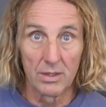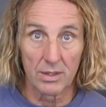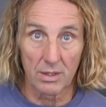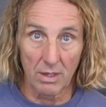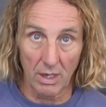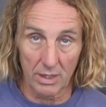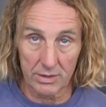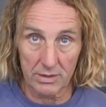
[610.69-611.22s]
to
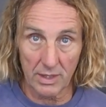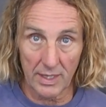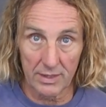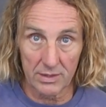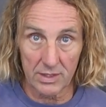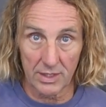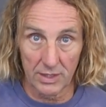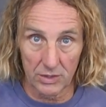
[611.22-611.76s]
cause
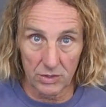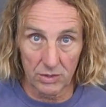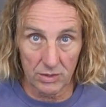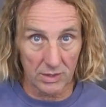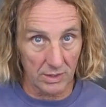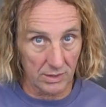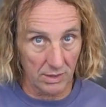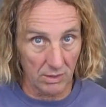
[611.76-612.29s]
latency
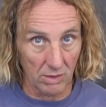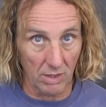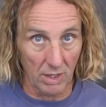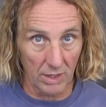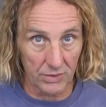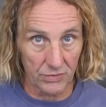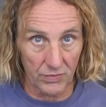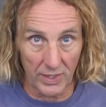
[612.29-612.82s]
issues because it'll
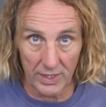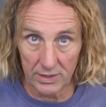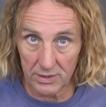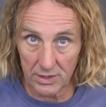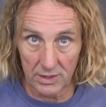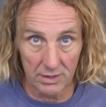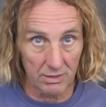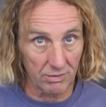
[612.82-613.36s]
cause
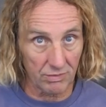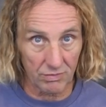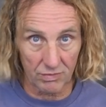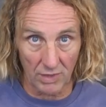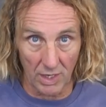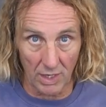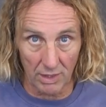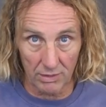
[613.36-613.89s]
phasey
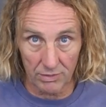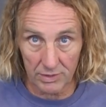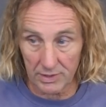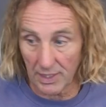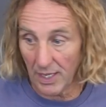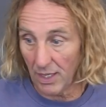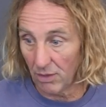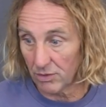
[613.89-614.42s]
uh,
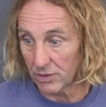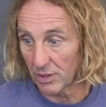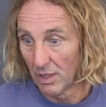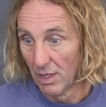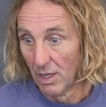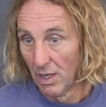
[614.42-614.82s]
sounds.